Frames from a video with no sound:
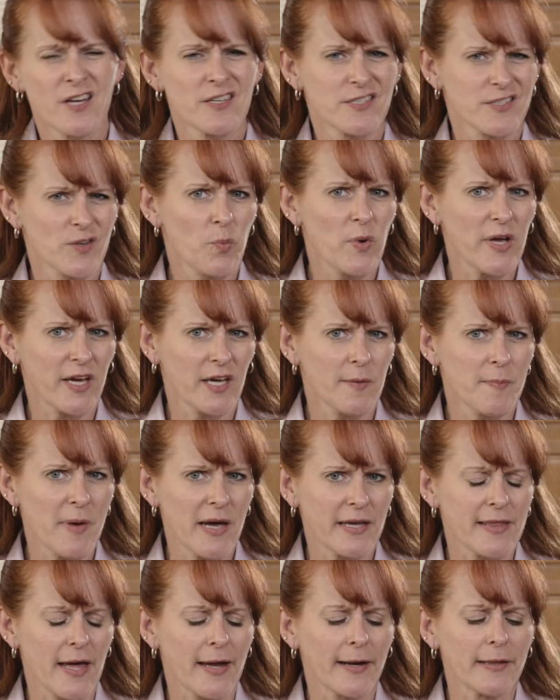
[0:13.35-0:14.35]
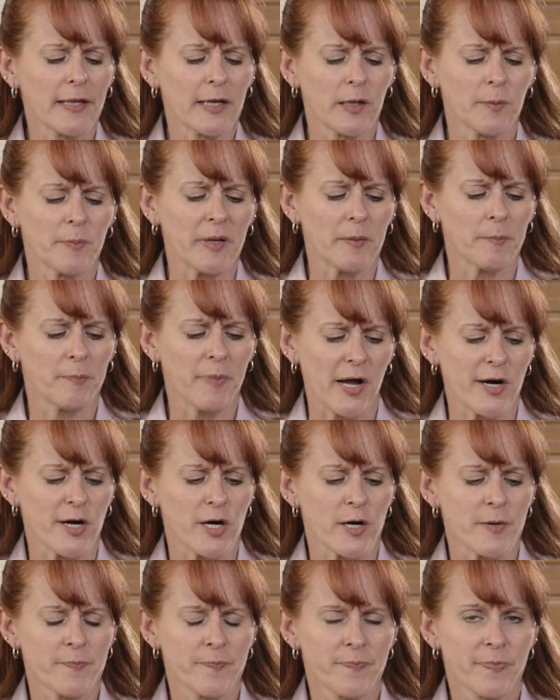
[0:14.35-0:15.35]
so we can make that a little bit
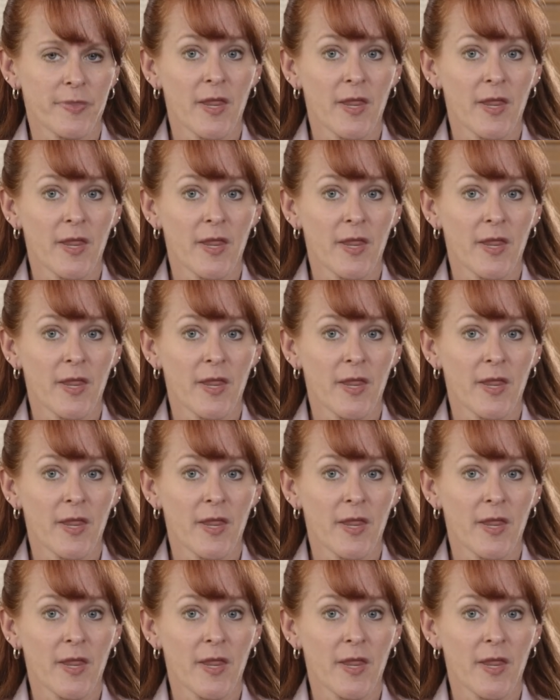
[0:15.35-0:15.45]
better.